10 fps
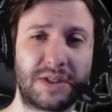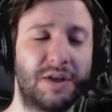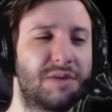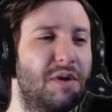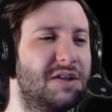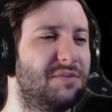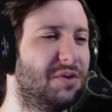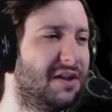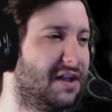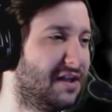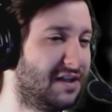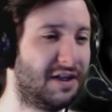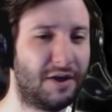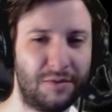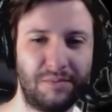good as possible and, you
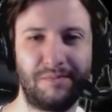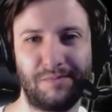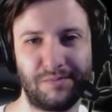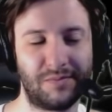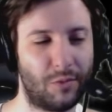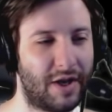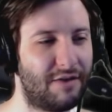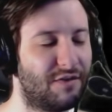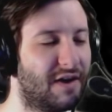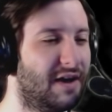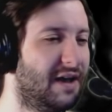know, whatever.